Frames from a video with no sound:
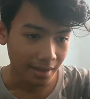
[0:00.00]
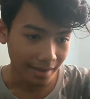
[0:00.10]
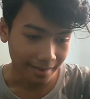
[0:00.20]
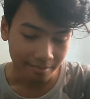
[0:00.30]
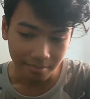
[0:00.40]

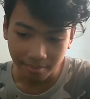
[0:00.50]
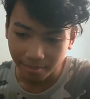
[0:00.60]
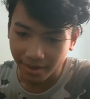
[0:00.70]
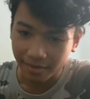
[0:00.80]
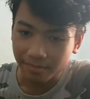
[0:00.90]
and
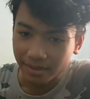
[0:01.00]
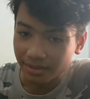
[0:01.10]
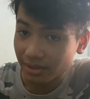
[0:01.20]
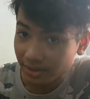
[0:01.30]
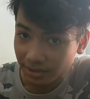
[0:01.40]
by
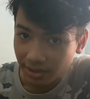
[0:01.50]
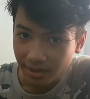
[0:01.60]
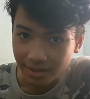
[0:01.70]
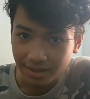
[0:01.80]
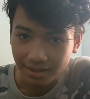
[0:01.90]
mean
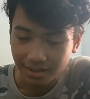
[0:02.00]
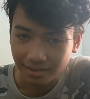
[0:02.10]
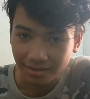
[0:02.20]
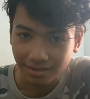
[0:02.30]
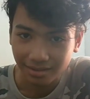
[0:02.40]
decrease
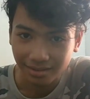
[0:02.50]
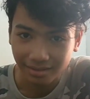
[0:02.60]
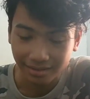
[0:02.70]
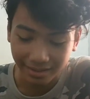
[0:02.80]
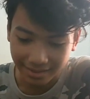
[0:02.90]

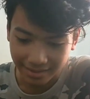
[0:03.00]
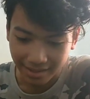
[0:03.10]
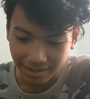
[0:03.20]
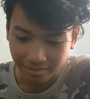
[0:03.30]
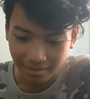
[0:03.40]
is
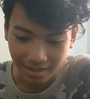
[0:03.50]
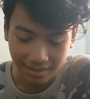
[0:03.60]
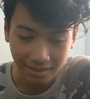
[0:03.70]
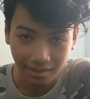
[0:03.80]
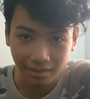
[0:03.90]
actually like
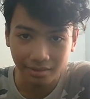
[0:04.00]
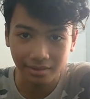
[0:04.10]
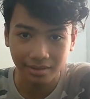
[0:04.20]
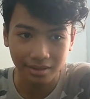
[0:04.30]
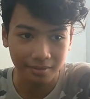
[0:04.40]

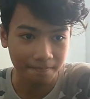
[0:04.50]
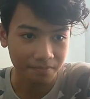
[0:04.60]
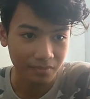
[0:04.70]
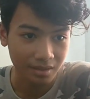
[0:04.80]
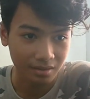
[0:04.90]
literally
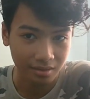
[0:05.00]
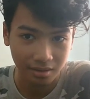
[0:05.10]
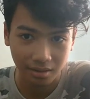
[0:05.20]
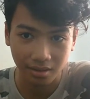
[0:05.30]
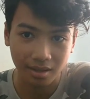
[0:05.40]

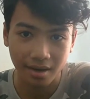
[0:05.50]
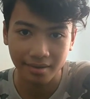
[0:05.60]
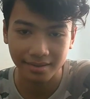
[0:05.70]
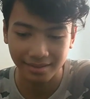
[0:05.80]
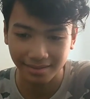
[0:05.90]

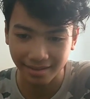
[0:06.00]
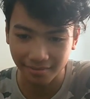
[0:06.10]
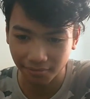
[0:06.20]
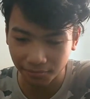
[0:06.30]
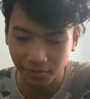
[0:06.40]
cut like
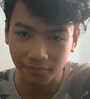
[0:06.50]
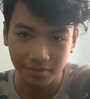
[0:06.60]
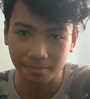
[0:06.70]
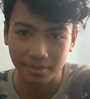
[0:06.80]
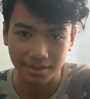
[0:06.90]

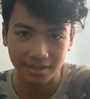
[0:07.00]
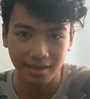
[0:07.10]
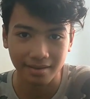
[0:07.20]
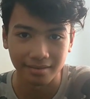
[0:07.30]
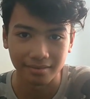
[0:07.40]

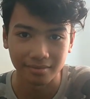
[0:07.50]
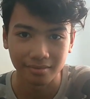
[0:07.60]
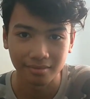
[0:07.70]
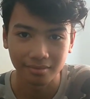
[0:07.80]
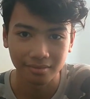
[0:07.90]
50%
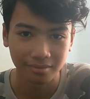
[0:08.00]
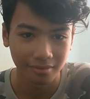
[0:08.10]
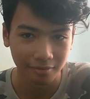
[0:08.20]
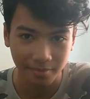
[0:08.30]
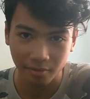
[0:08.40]

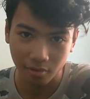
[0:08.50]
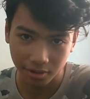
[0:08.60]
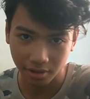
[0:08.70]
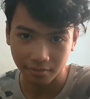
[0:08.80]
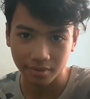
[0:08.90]
of my
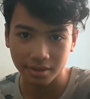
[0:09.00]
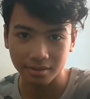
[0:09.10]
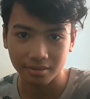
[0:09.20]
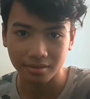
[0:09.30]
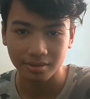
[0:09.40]
watch hours,
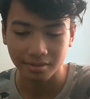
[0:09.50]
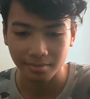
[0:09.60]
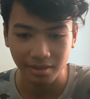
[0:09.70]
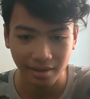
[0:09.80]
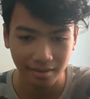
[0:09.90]
so it's
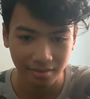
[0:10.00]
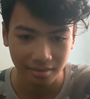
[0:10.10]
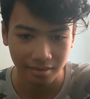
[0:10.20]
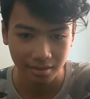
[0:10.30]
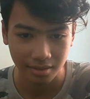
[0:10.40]
mean like
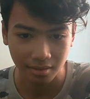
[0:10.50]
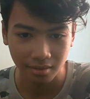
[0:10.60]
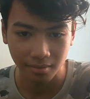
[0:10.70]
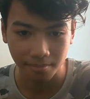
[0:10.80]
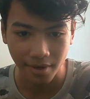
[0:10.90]
it's
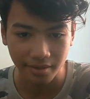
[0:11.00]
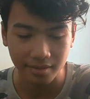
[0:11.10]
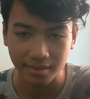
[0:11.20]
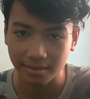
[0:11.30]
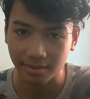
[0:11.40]

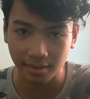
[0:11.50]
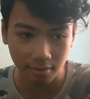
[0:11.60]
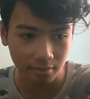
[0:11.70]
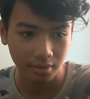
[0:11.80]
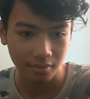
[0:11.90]
minus
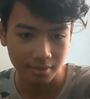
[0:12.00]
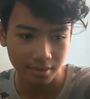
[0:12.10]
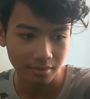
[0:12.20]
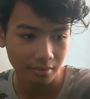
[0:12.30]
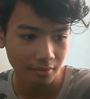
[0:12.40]

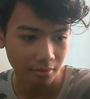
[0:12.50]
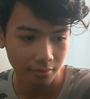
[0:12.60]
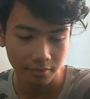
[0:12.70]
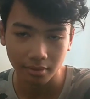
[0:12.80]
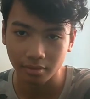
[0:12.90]
2,000
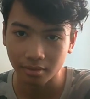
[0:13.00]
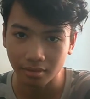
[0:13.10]
of it.